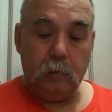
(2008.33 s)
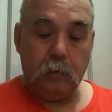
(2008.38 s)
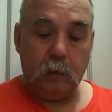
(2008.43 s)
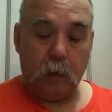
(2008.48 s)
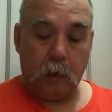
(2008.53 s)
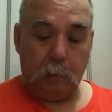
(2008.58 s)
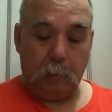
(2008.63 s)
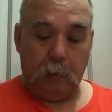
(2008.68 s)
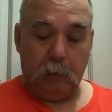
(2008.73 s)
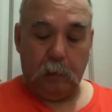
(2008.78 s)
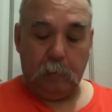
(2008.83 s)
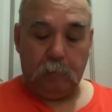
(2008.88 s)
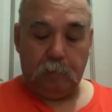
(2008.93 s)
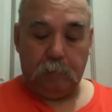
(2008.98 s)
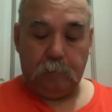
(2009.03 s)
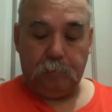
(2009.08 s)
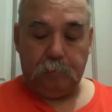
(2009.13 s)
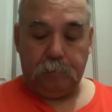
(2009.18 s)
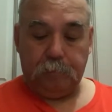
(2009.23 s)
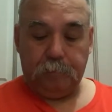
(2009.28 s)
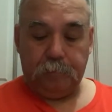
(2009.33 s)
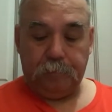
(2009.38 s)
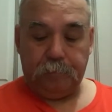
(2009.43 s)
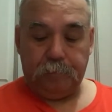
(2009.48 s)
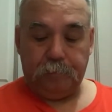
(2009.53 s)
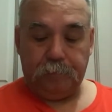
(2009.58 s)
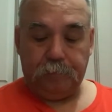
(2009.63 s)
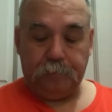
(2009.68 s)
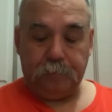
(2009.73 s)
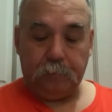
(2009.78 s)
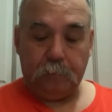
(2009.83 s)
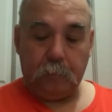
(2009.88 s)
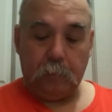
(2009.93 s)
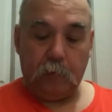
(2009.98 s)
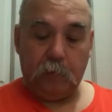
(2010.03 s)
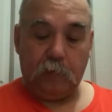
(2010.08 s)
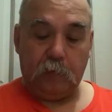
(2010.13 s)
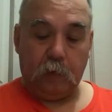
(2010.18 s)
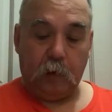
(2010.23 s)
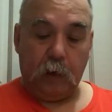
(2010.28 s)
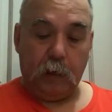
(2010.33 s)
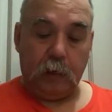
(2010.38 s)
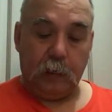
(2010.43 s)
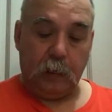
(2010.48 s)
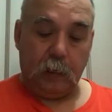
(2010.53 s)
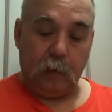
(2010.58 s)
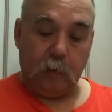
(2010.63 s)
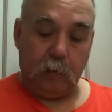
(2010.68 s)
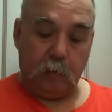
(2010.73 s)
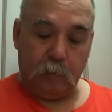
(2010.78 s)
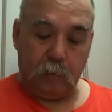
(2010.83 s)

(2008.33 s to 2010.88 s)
I mean, for right now,